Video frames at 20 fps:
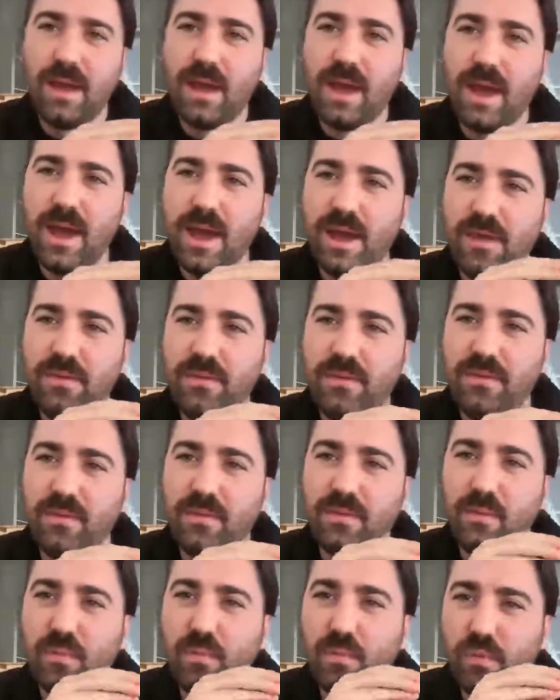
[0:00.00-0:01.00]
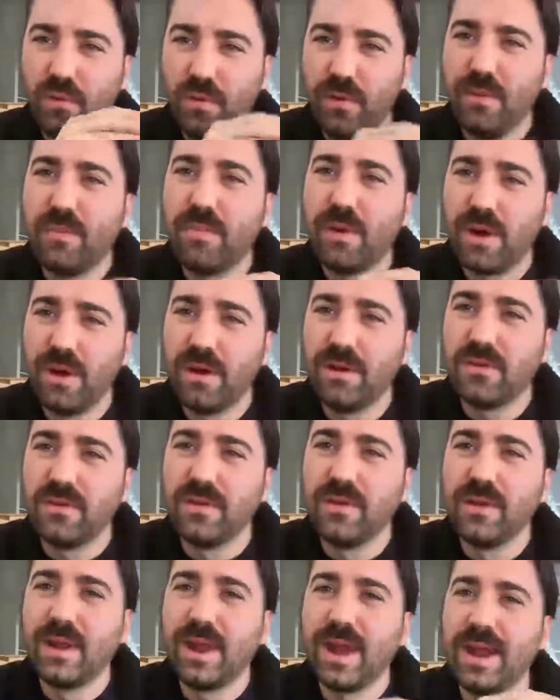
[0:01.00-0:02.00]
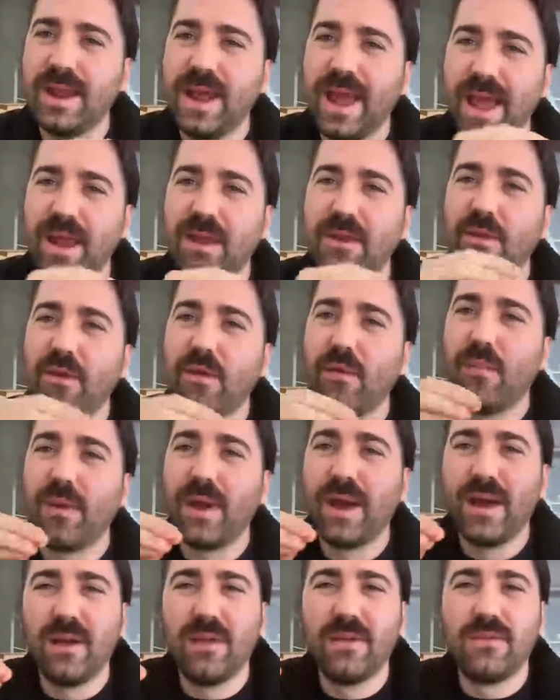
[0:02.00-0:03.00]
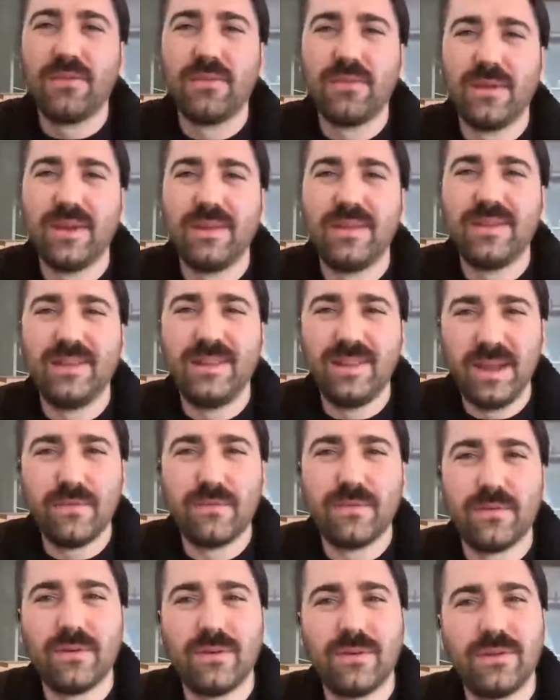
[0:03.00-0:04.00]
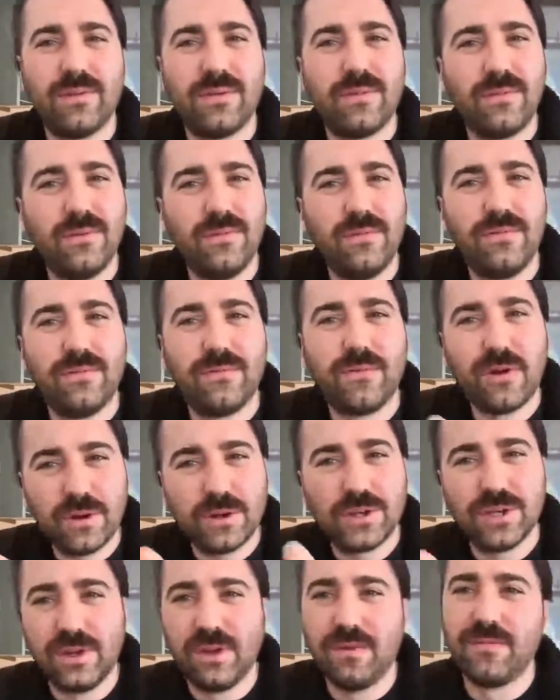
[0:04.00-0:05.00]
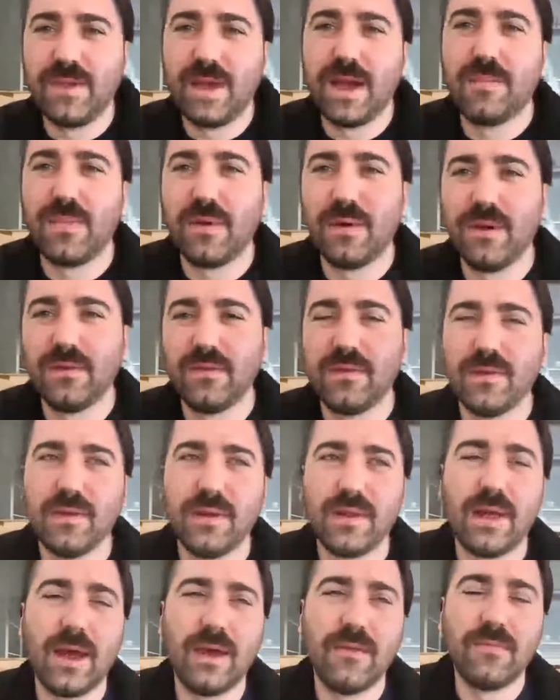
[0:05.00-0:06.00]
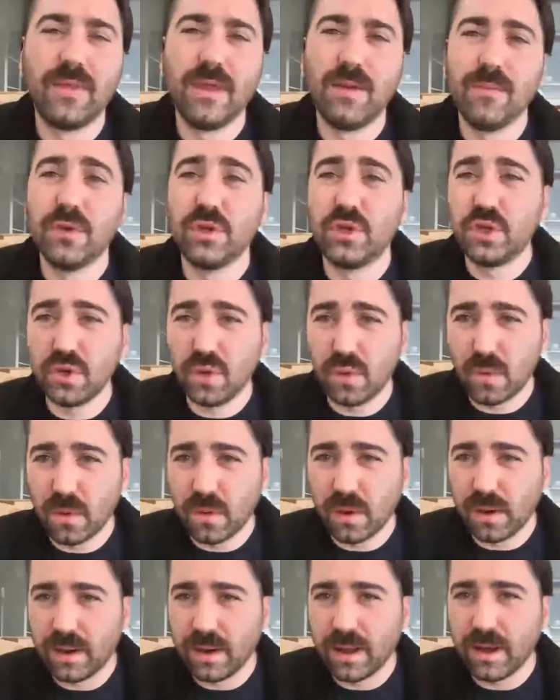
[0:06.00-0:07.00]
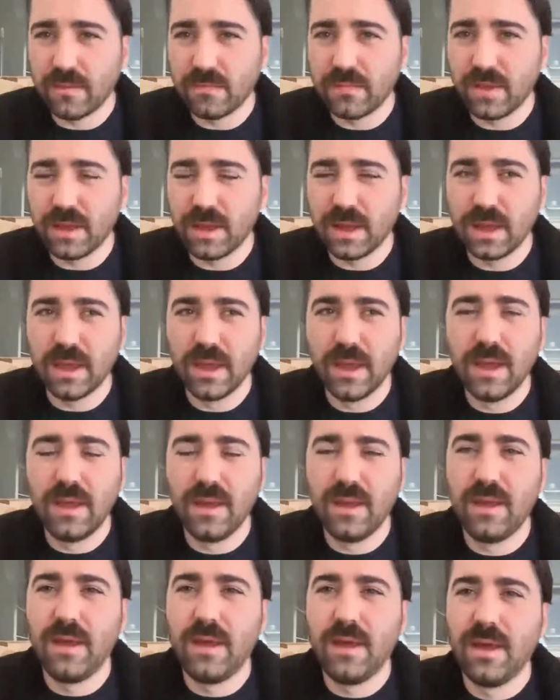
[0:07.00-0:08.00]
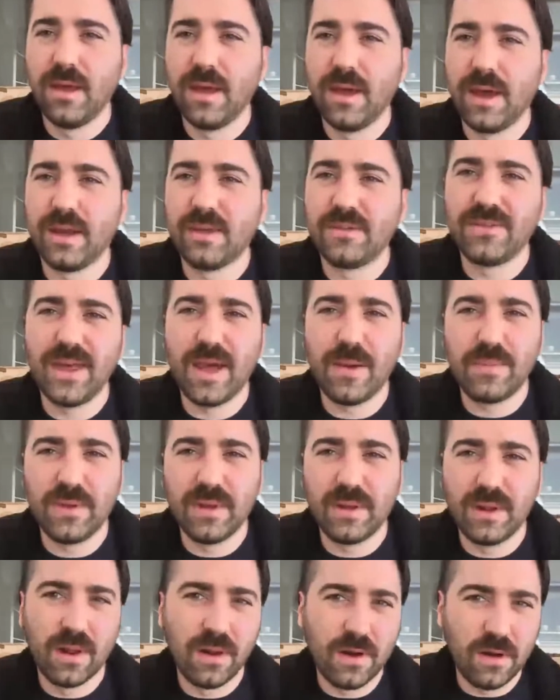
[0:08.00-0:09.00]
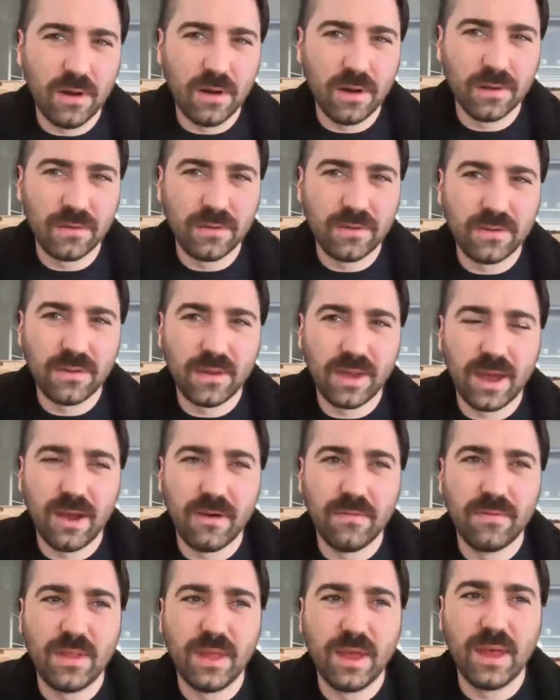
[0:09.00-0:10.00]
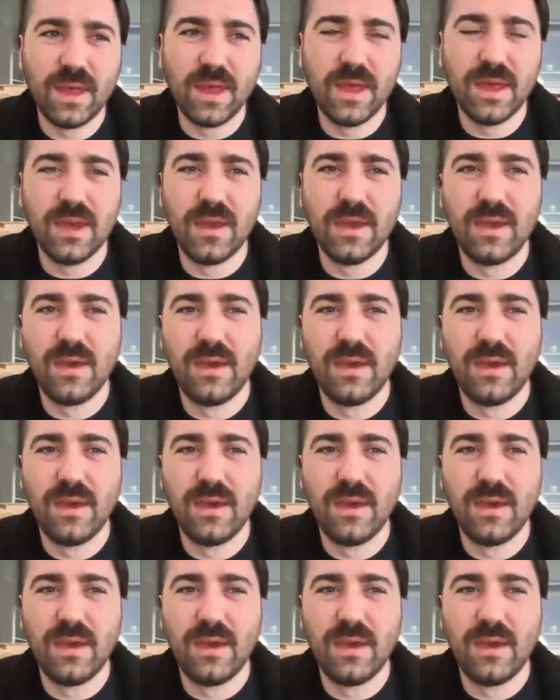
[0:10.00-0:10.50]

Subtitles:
as one person and end up as a different version of that person? Have they matured? Have they accepted loss? Have they